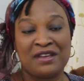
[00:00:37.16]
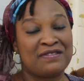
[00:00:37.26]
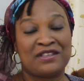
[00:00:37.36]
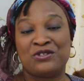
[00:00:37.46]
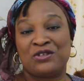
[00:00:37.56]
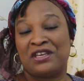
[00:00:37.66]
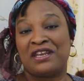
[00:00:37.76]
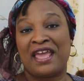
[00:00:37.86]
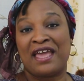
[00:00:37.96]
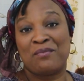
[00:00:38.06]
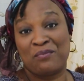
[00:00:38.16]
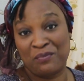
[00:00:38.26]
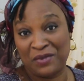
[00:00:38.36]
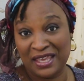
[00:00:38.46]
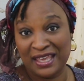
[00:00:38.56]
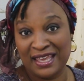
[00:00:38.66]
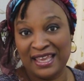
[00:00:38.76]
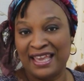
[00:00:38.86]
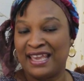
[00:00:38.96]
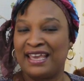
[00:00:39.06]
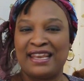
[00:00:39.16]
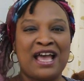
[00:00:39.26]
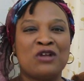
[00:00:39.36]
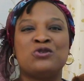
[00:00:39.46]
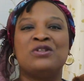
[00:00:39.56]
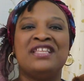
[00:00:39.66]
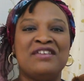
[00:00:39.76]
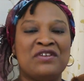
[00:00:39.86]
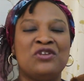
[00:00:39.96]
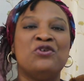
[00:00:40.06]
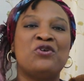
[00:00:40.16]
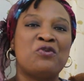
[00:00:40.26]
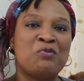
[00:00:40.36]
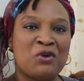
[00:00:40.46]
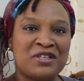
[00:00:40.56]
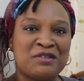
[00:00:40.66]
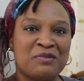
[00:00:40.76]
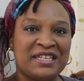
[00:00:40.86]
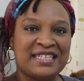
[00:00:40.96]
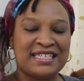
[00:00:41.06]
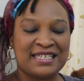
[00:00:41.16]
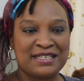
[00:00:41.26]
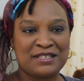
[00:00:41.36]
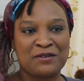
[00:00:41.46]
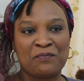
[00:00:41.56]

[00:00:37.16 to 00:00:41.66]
that you can be, and how to live in your own possibilities.